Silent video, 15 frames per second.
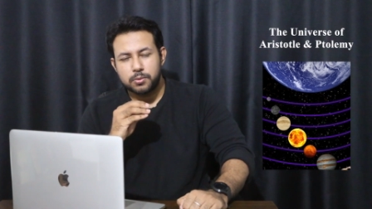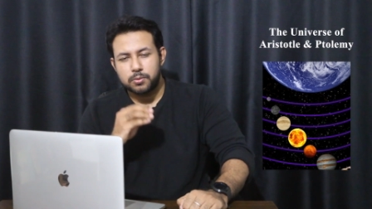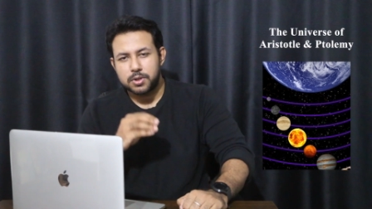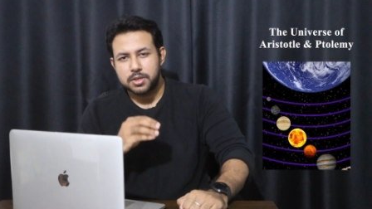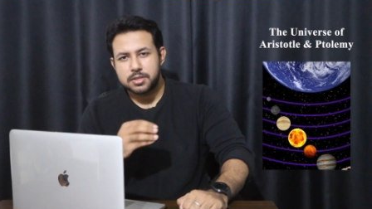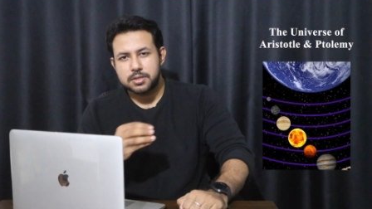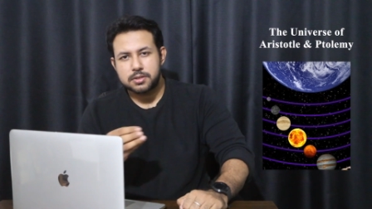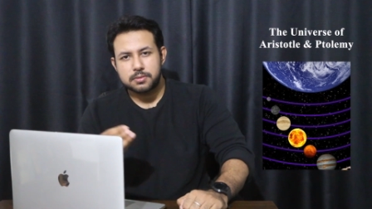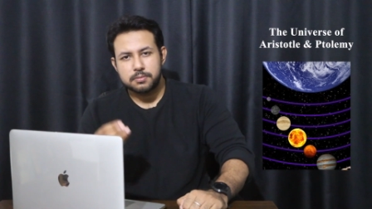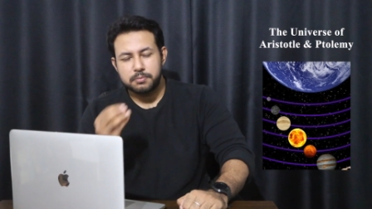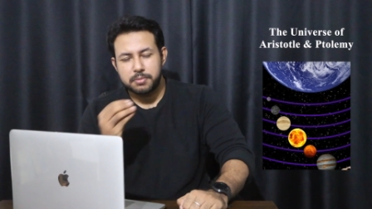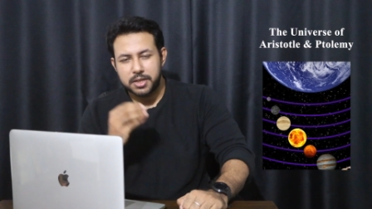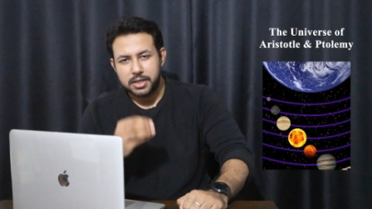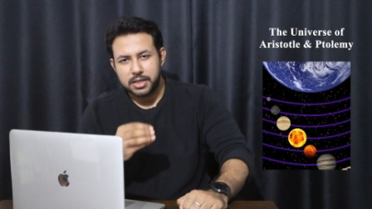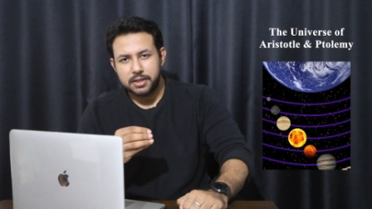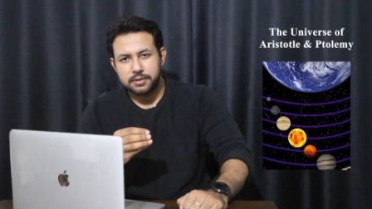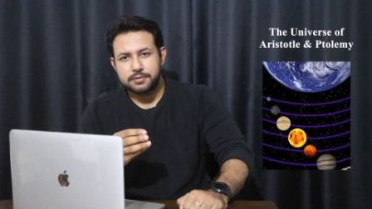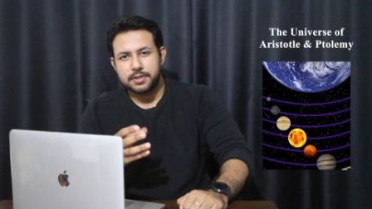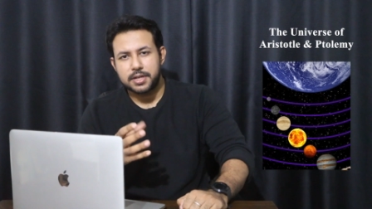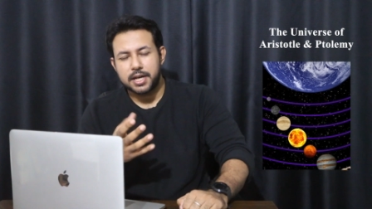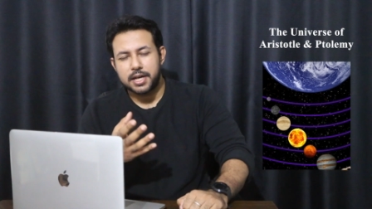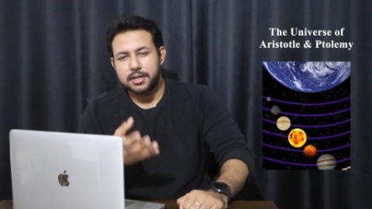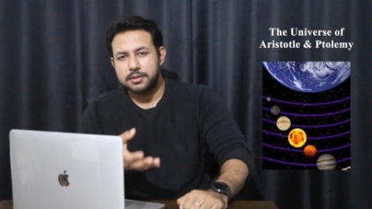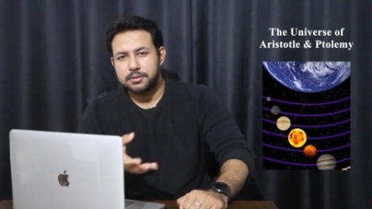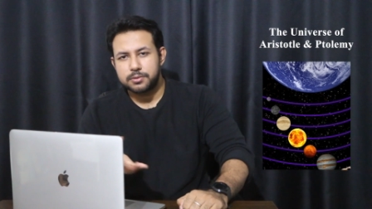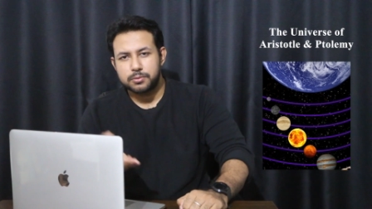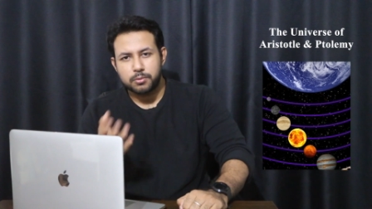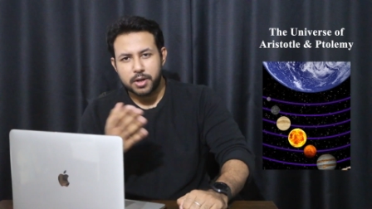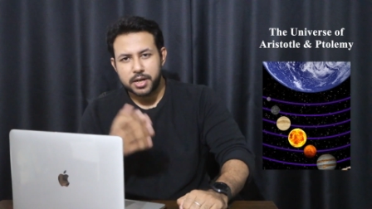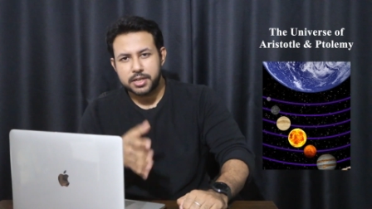was believed and
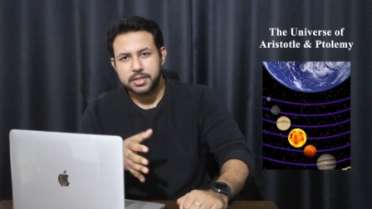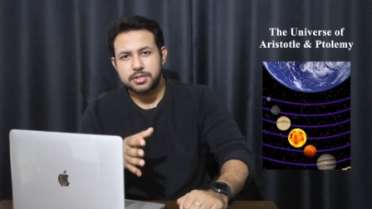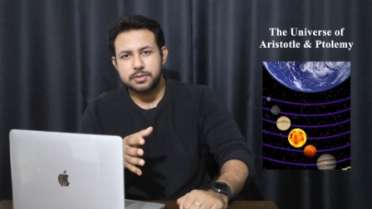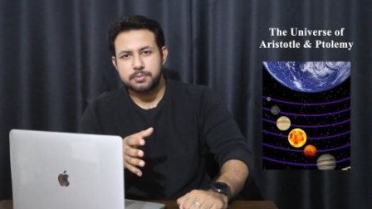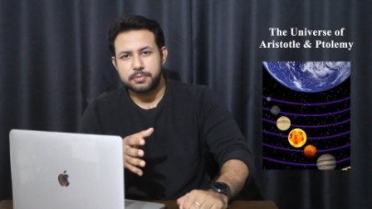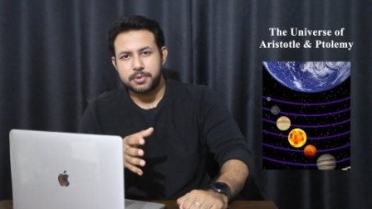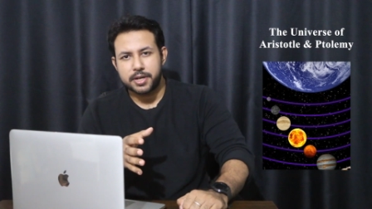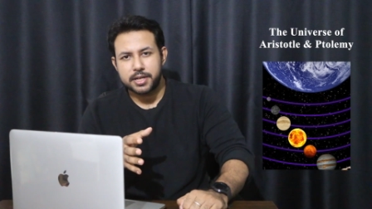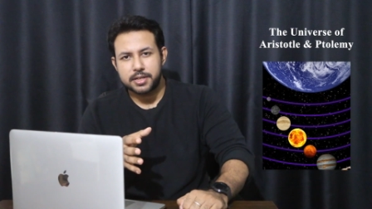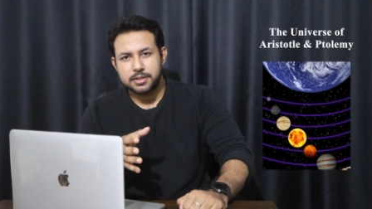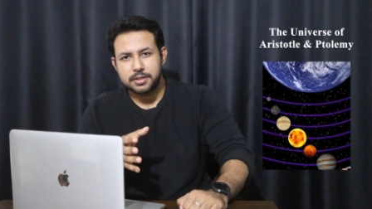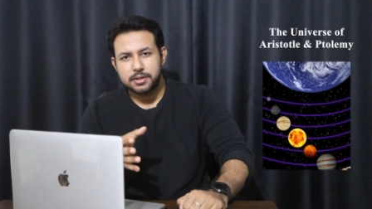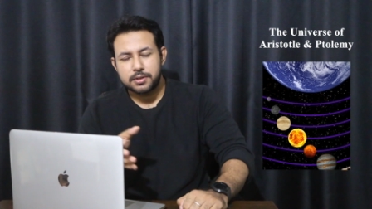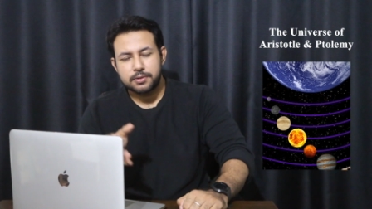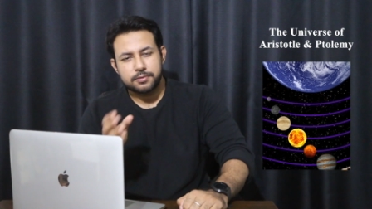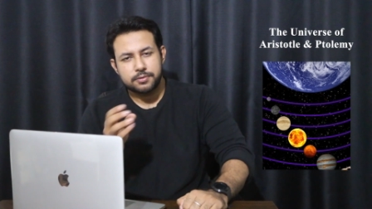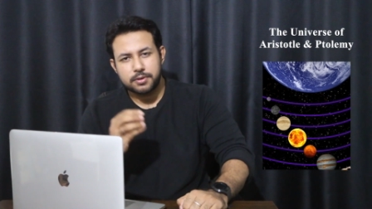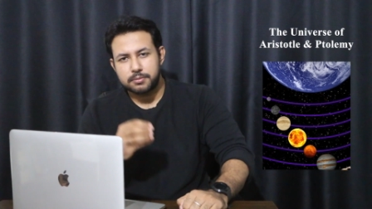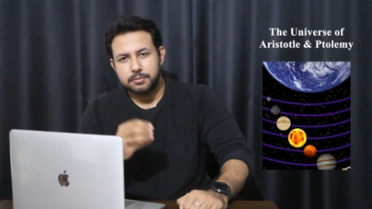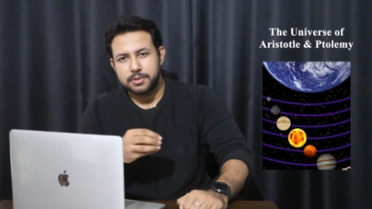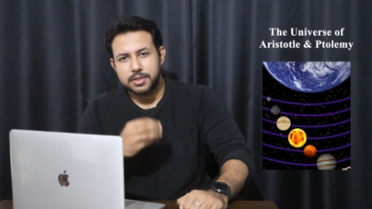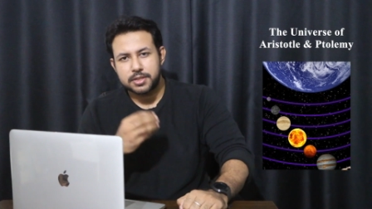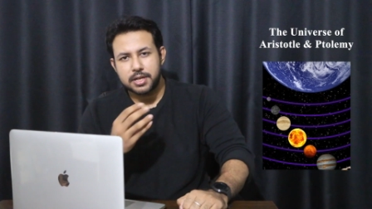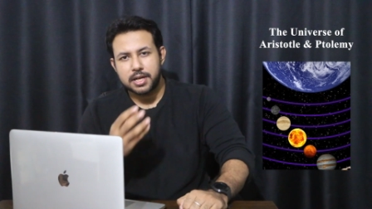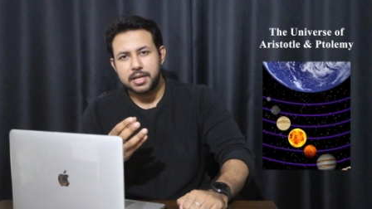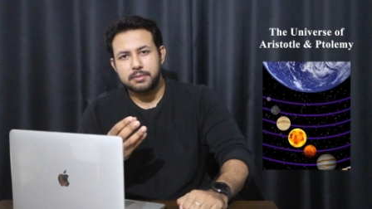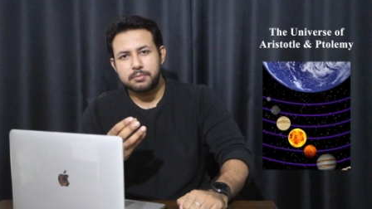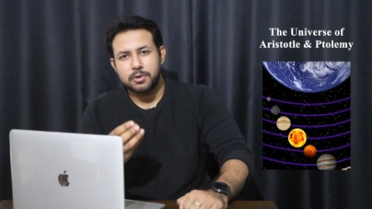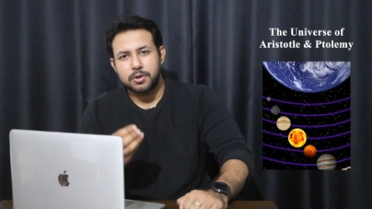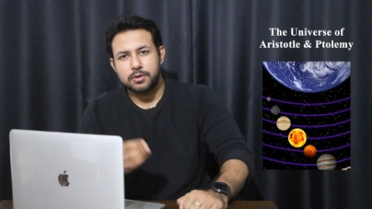widespread from the
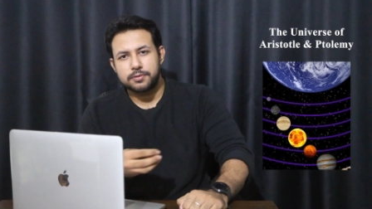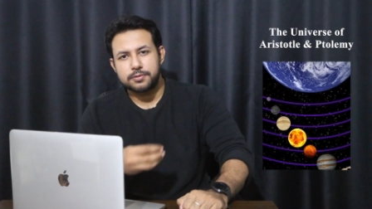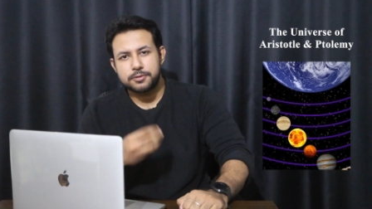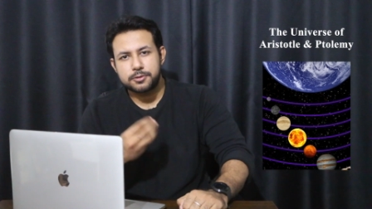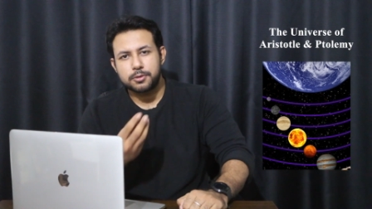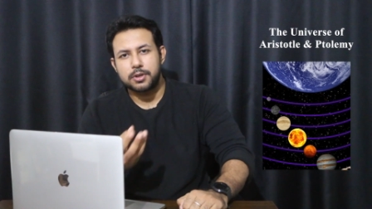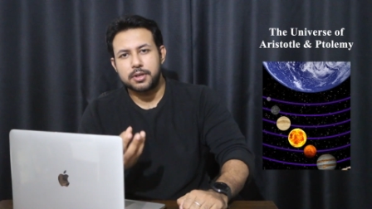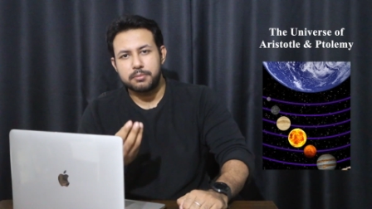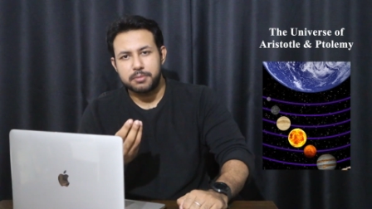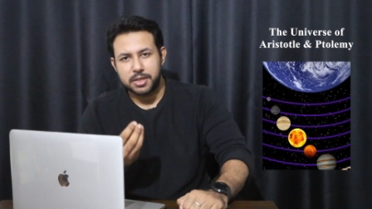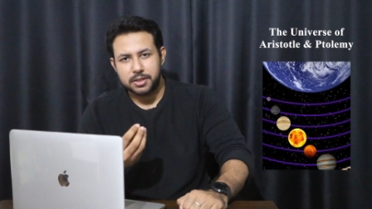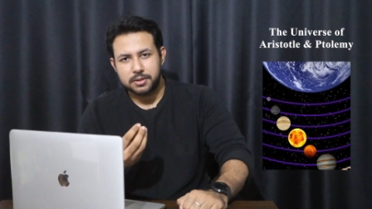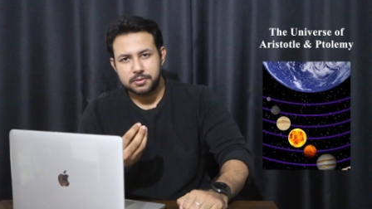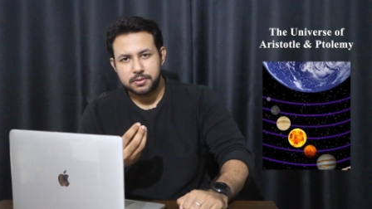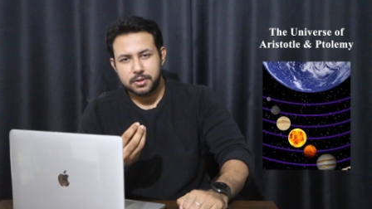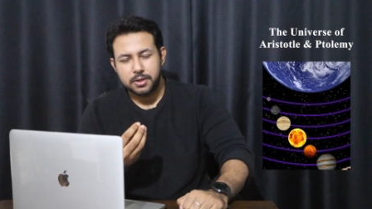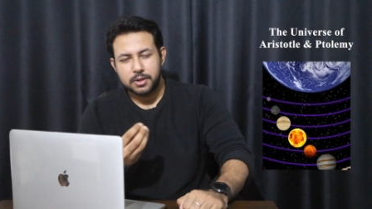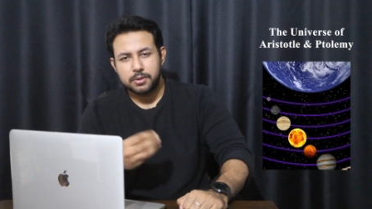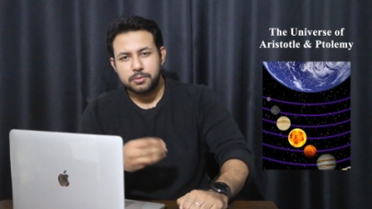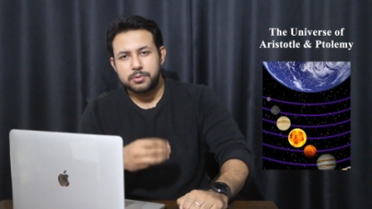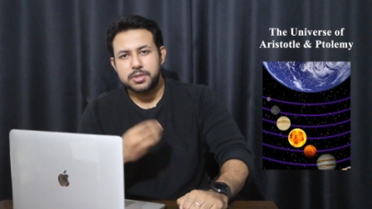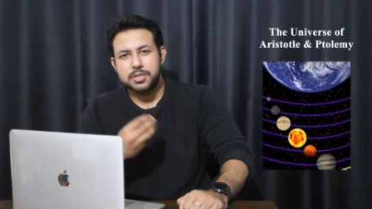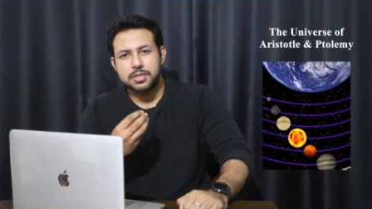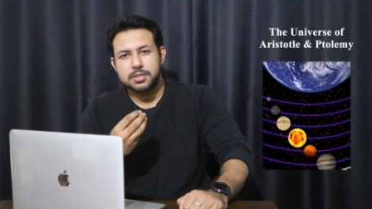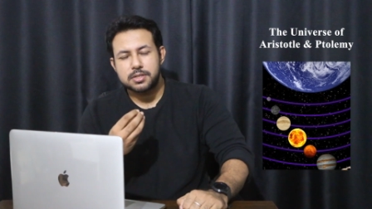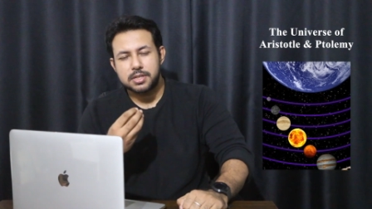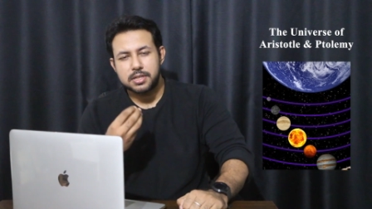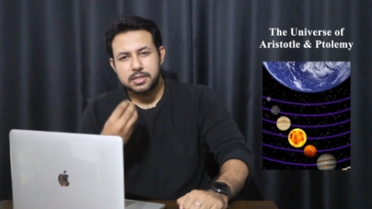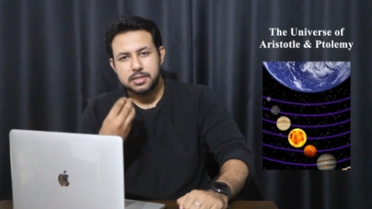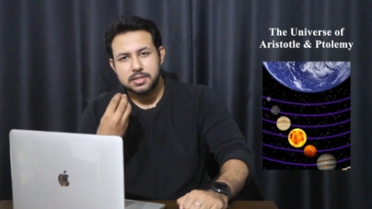time of Ptolemy, which is
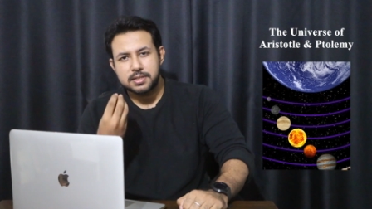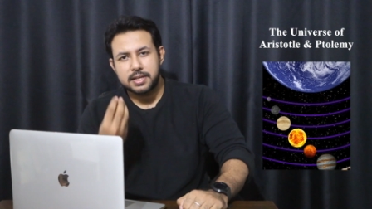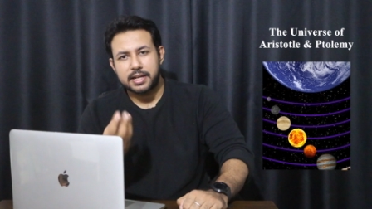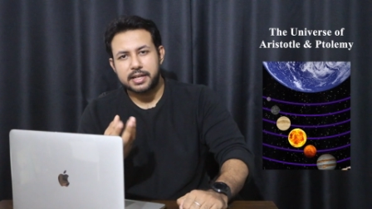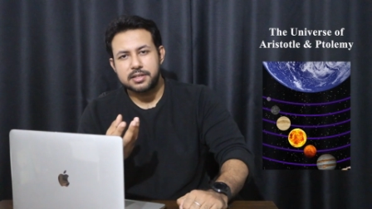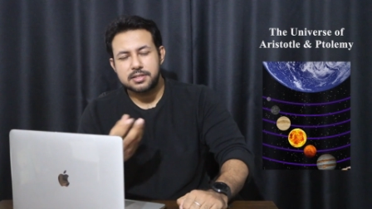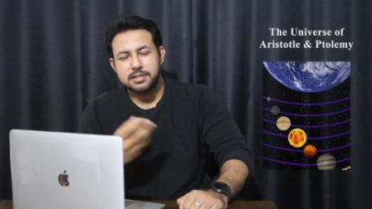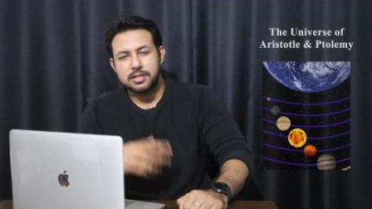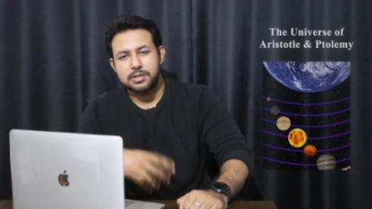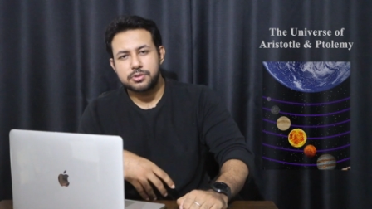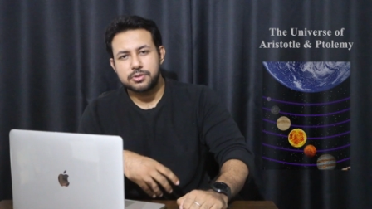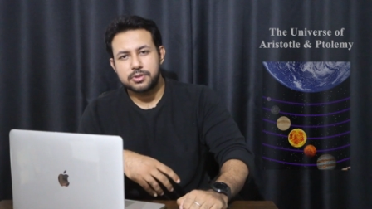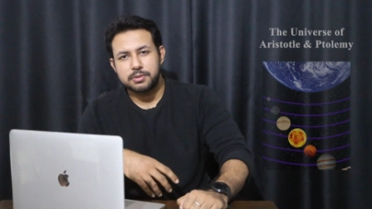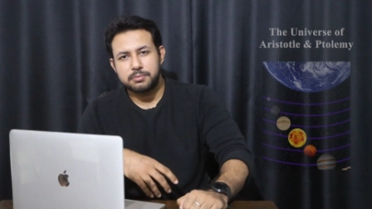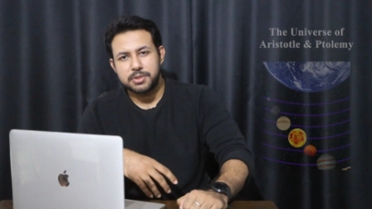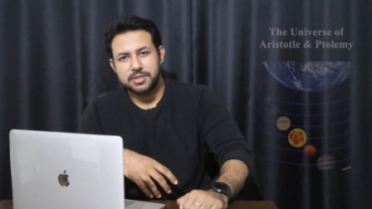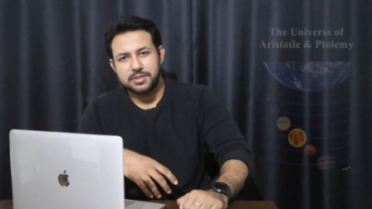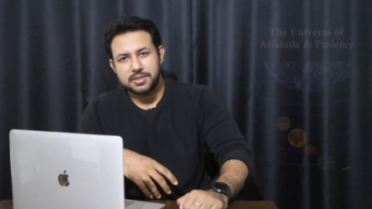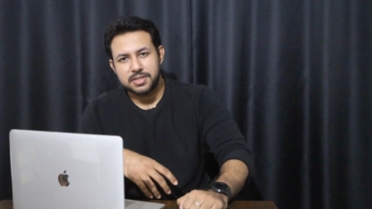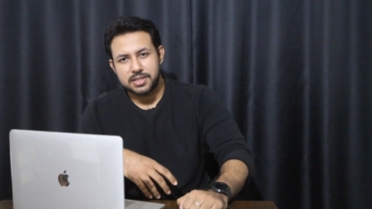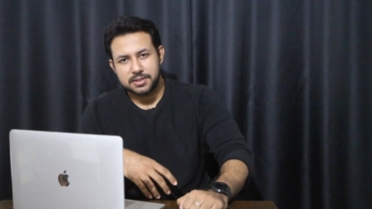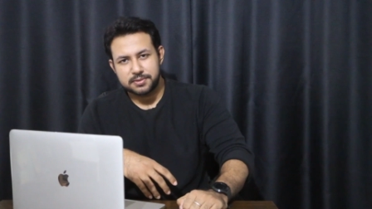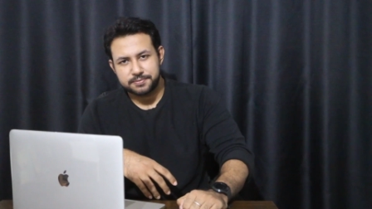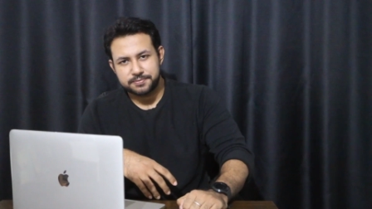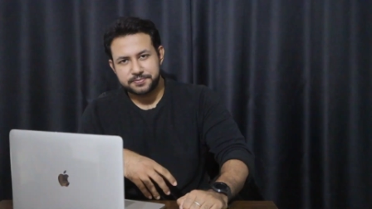in 2nd century BC.